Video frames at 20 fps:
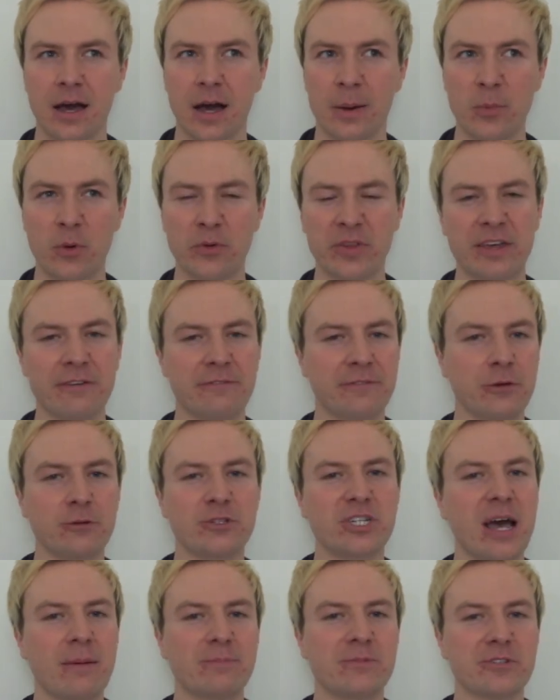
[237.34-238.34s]
I'm only a
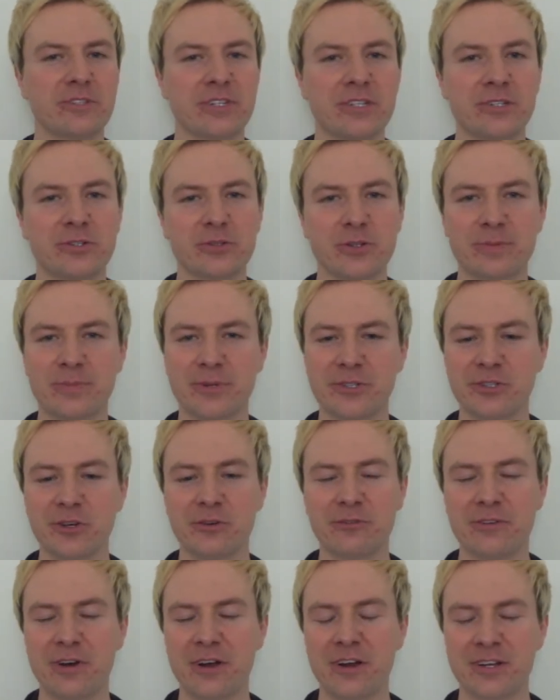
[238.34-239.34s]
few chapters into it, but
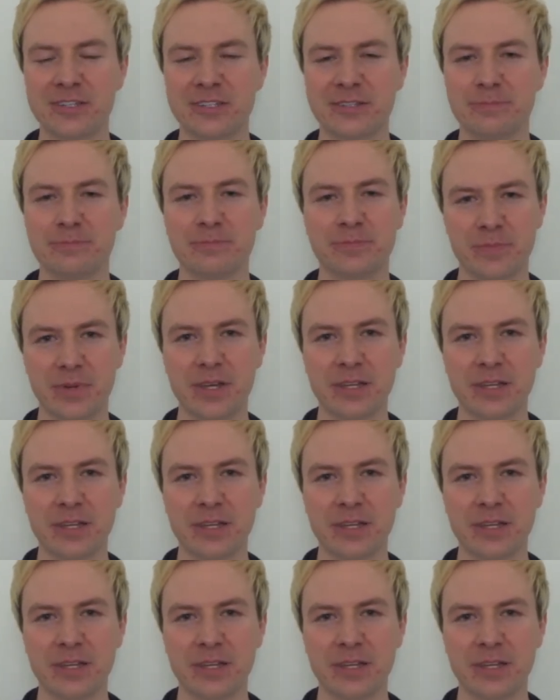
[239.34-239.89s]
so far it's